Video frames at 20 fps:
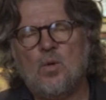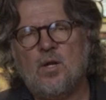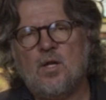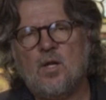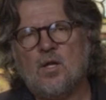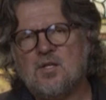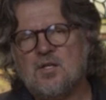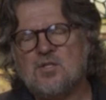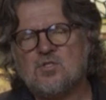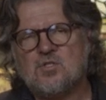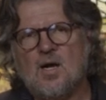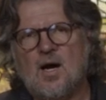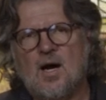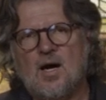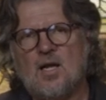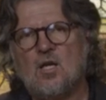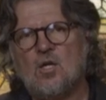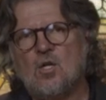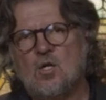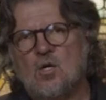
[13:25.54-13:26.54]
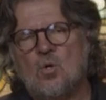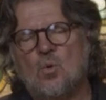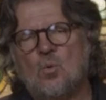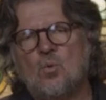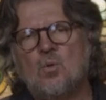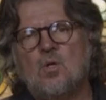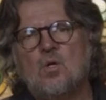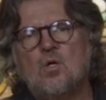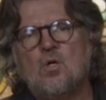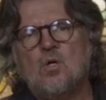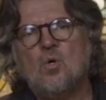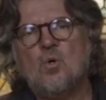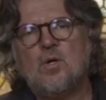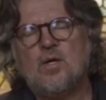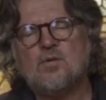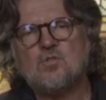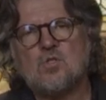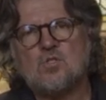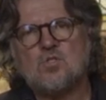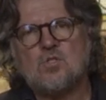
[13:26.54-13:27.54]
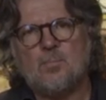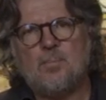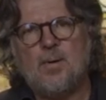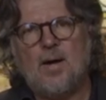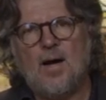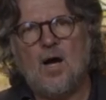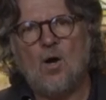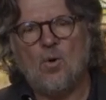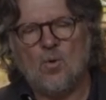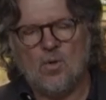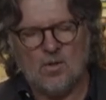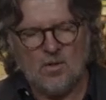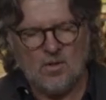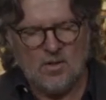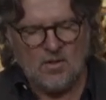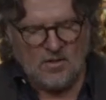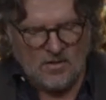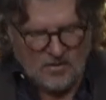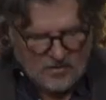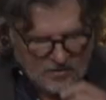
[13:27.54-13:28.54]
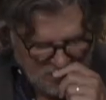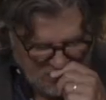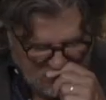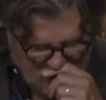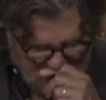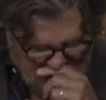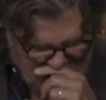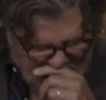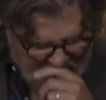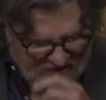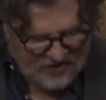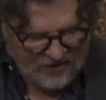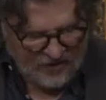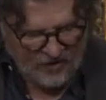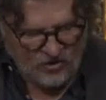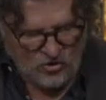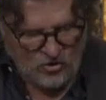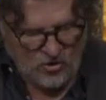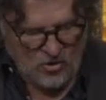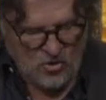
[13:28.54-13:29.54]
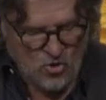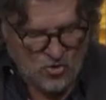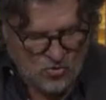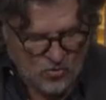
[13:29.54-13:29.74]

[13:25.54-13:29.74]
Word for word: when it is God alone who gives us the power to see things